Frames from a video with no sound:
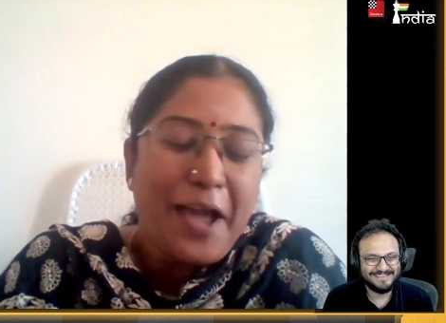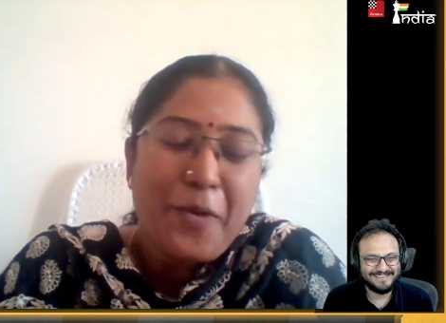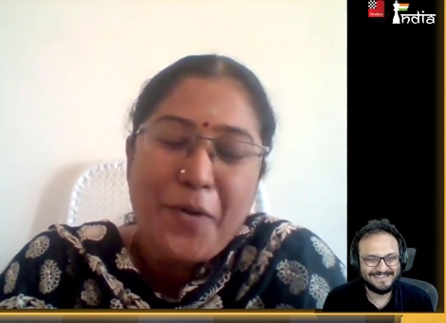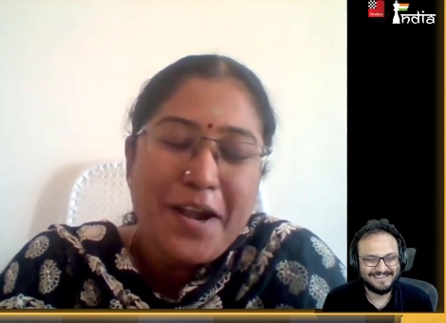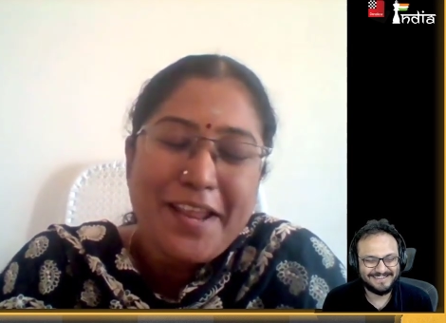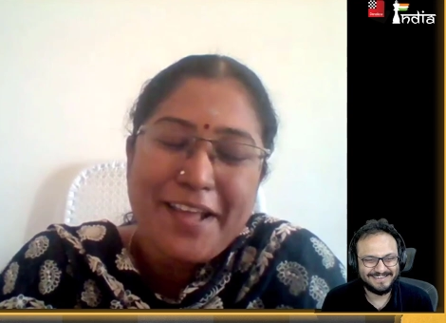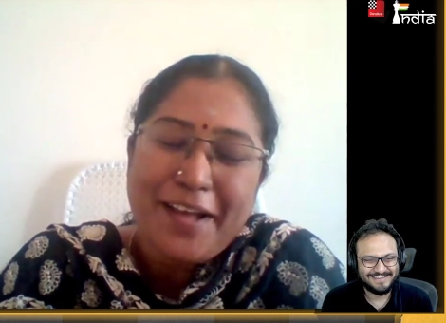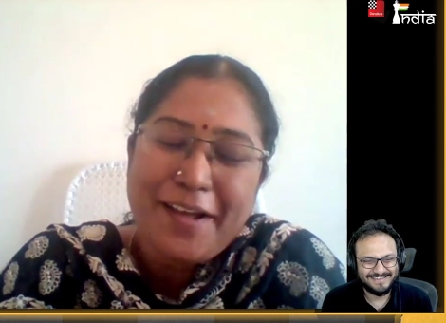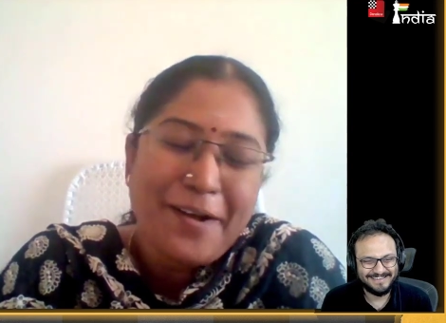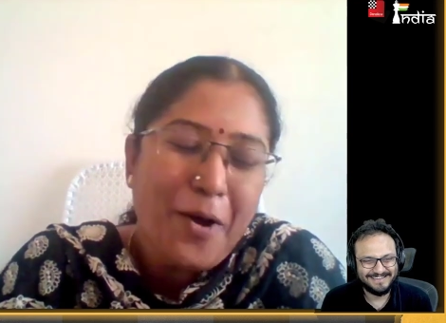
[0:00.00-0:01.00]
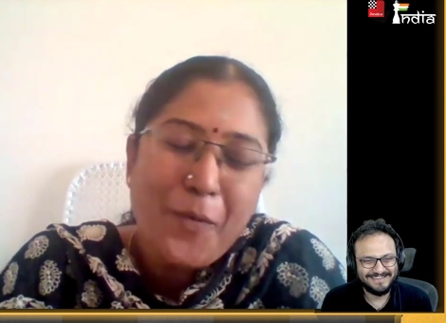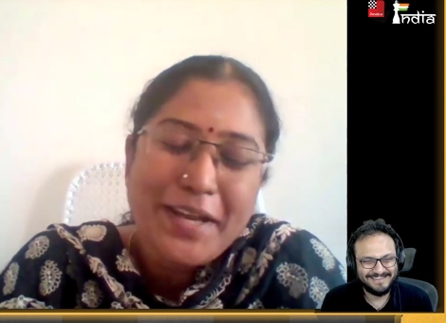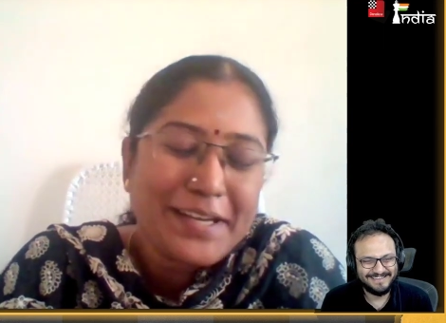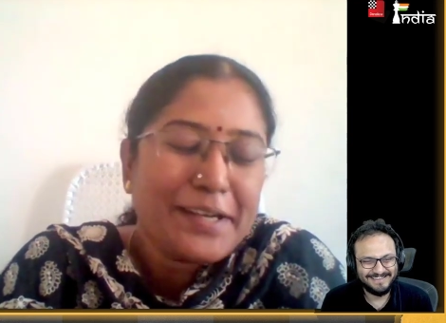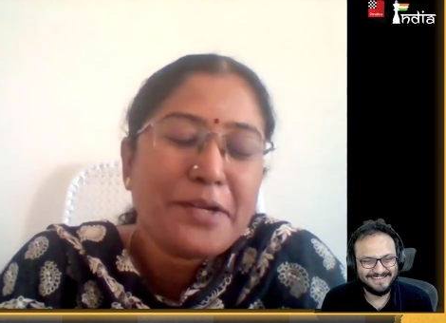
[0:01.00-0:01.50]
Speaker 1: I wonder how
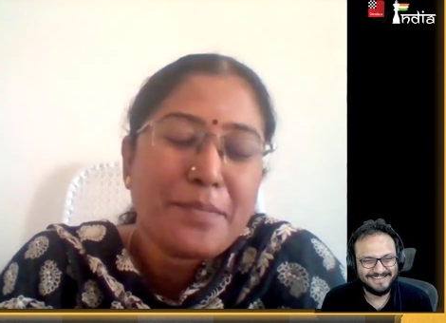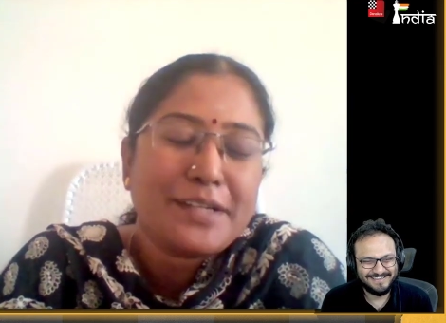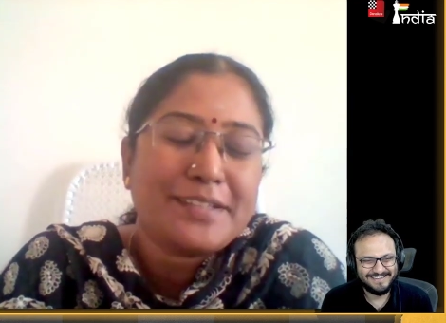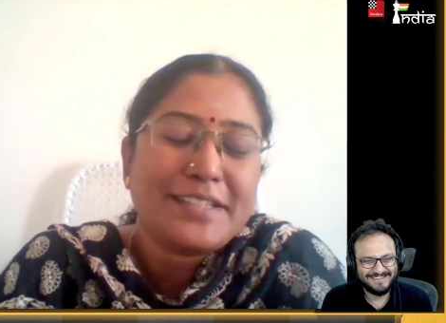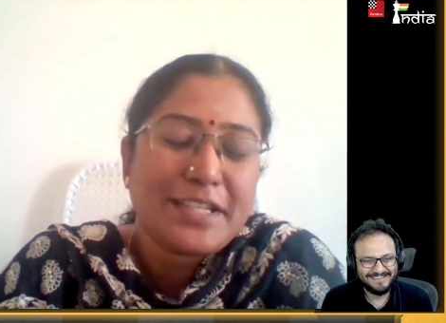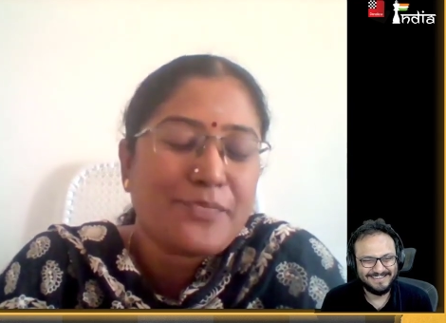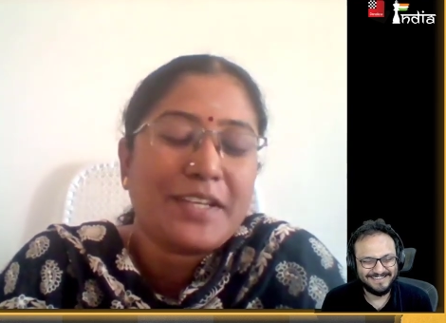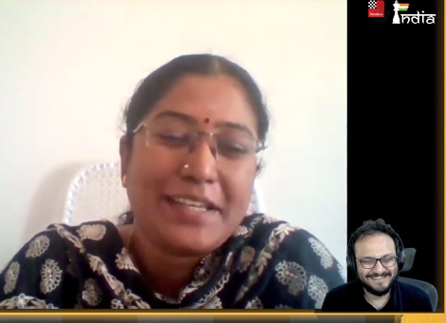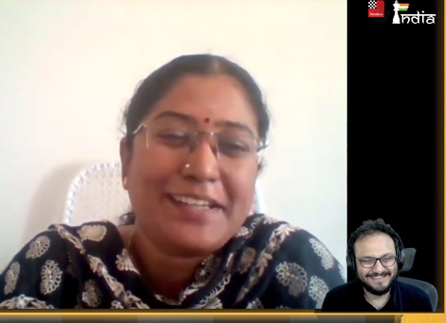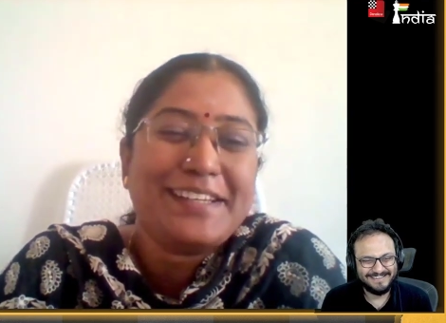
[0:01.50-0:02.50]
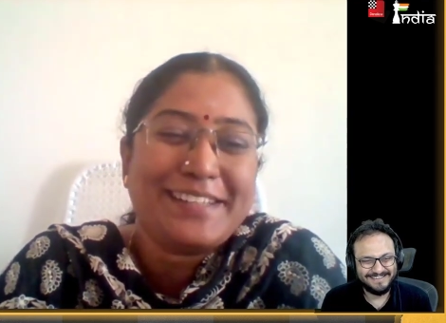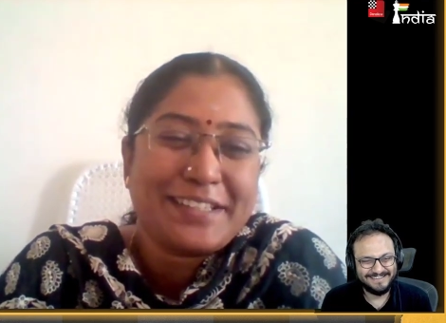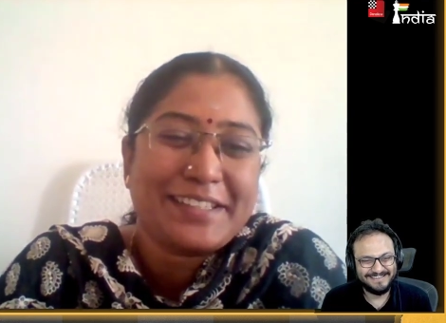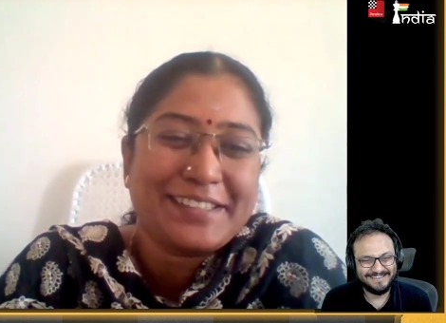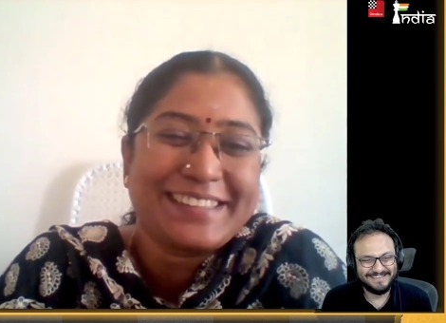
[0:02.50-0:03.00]
we did it, but yes, we did
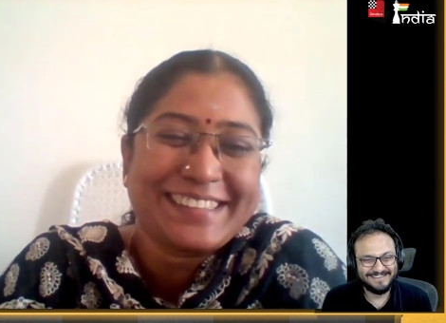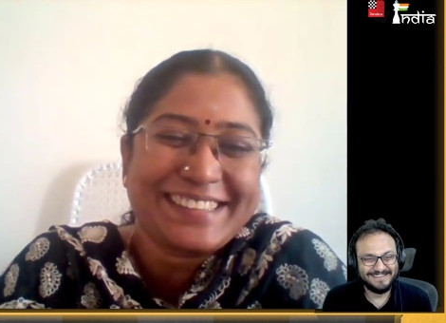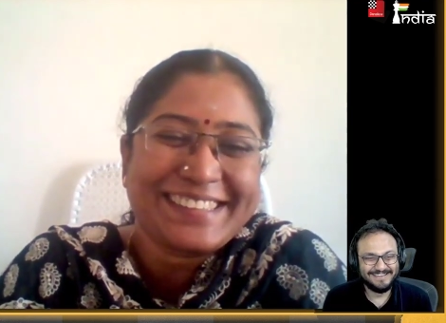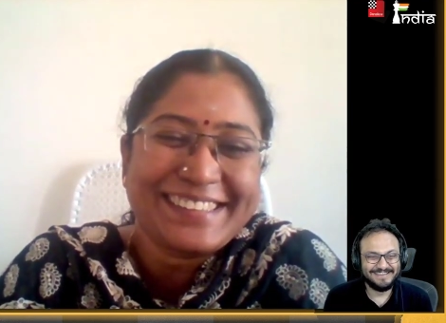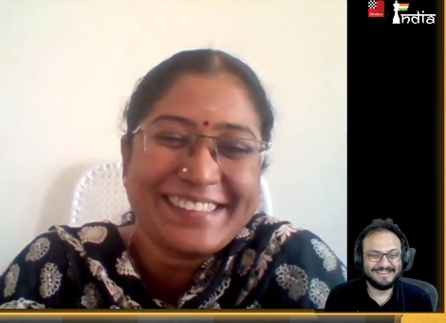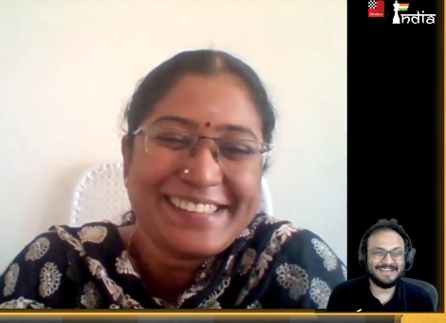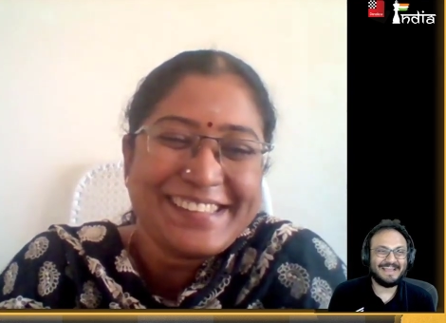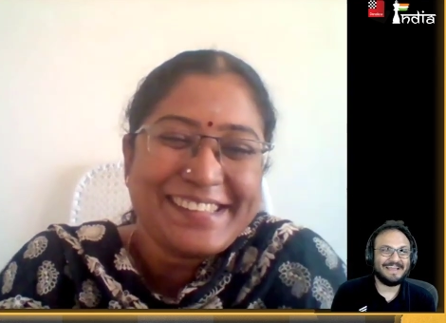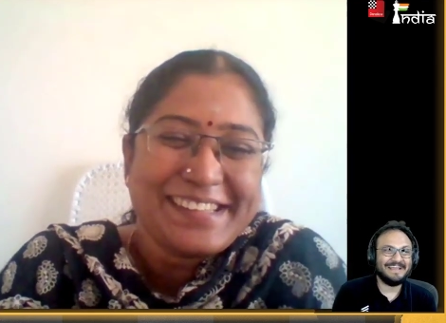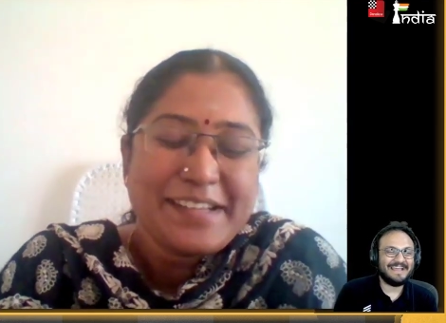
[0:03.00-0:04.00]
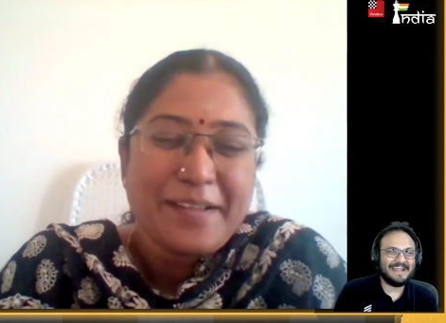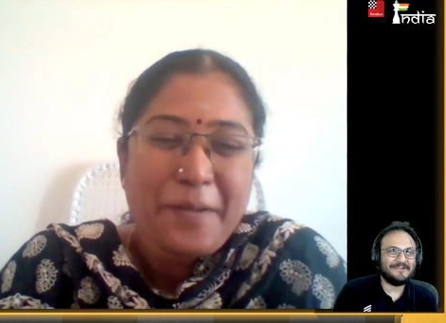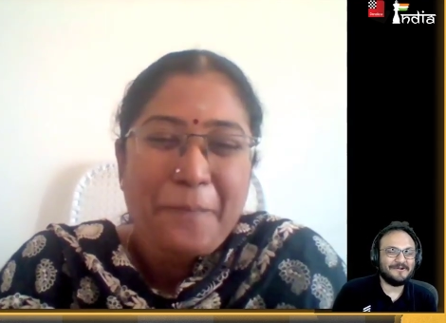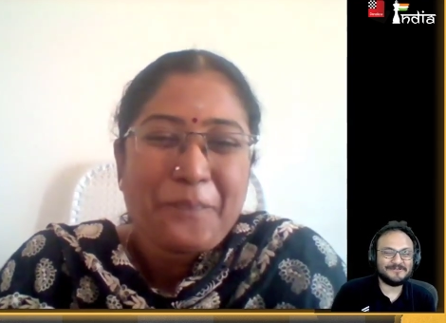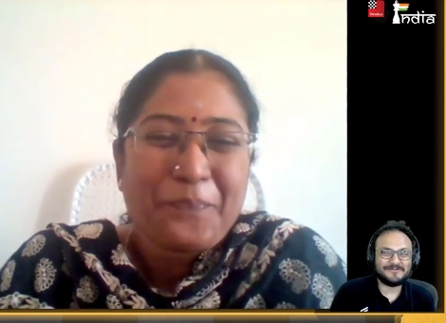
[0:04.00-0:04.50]
it.
Speaker 2: Yeah. And
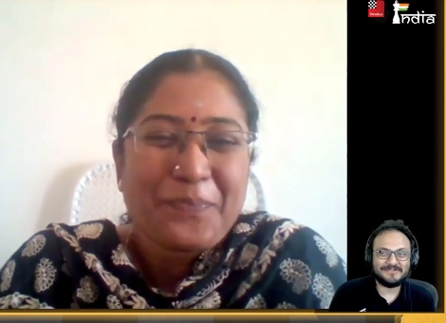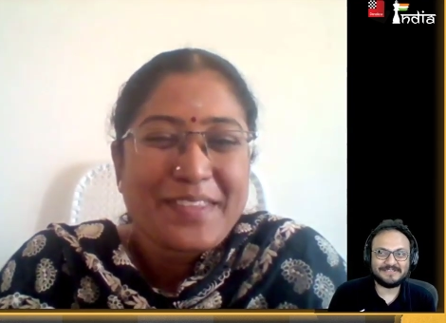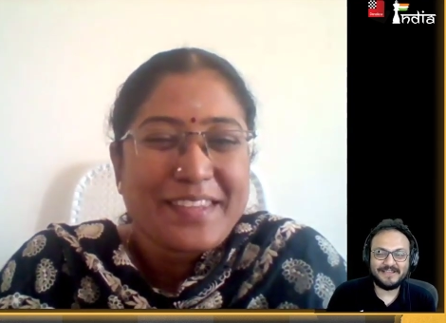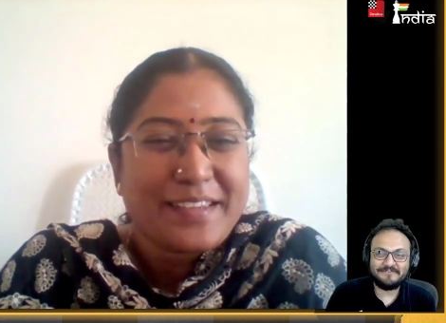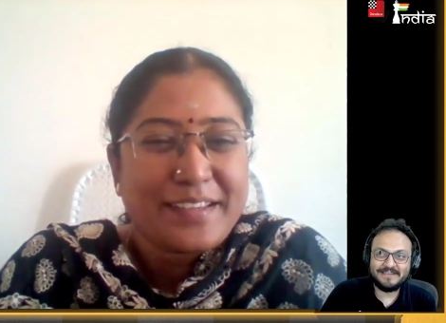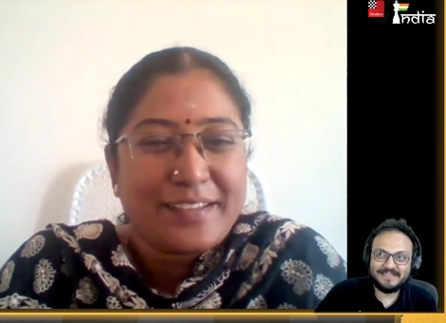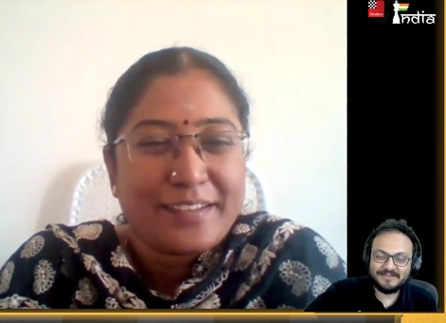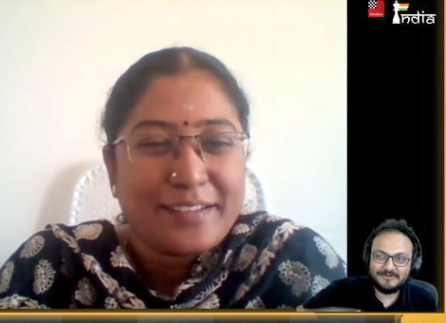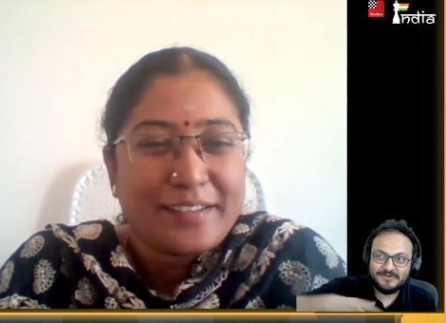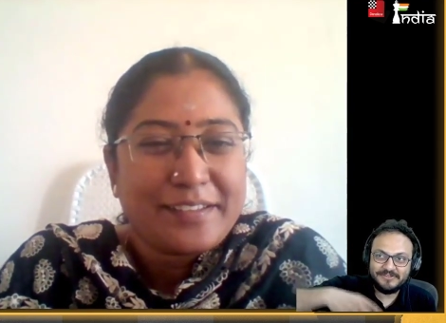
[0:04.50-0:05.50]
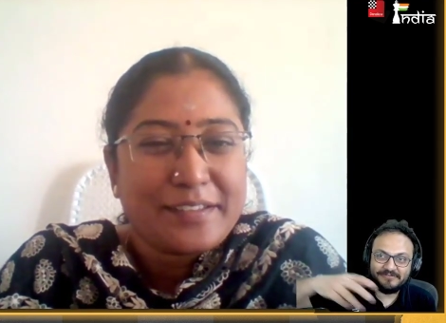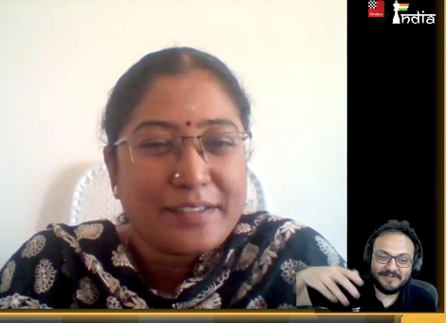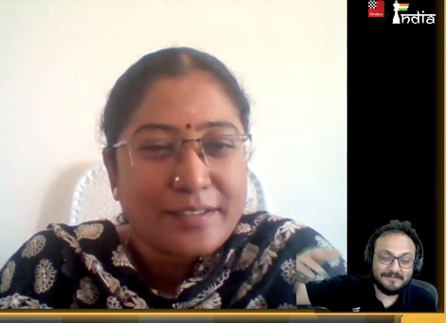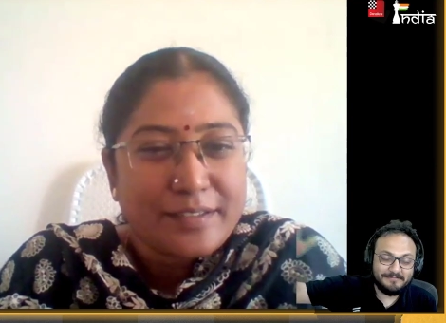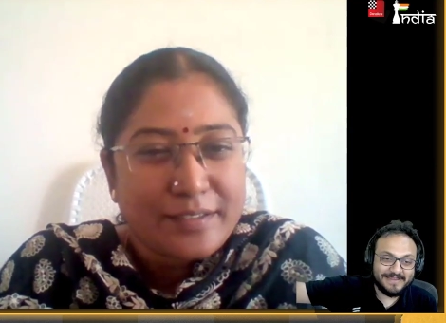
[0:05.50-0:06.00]
also traveling to
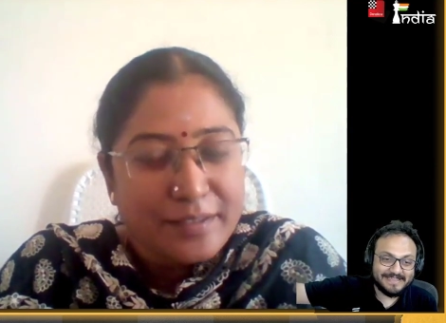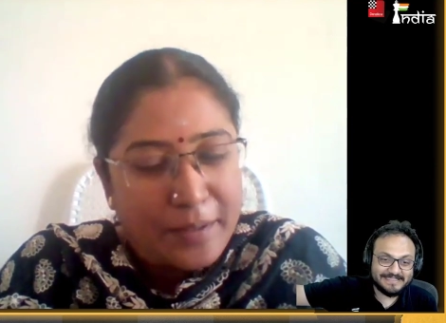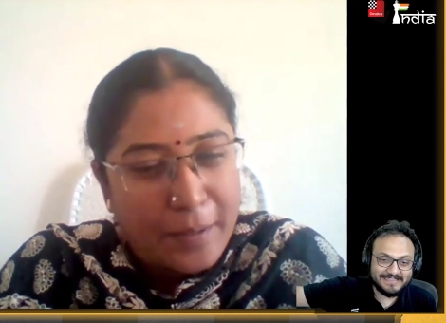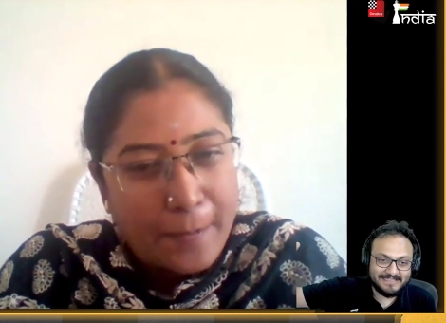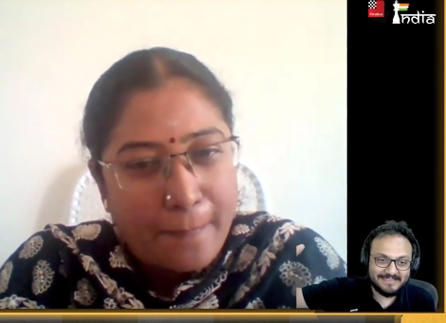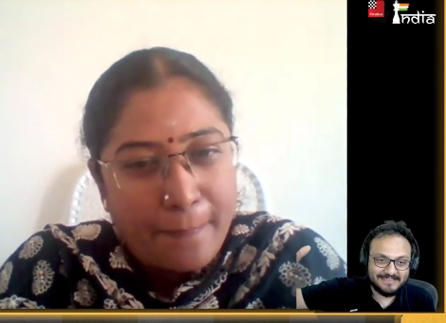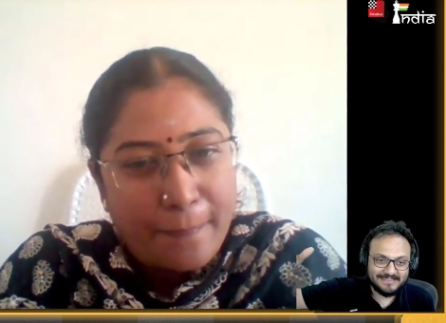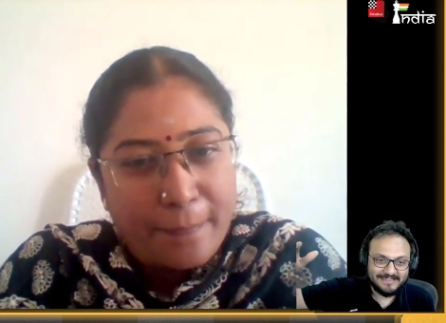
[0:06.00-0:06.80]
different places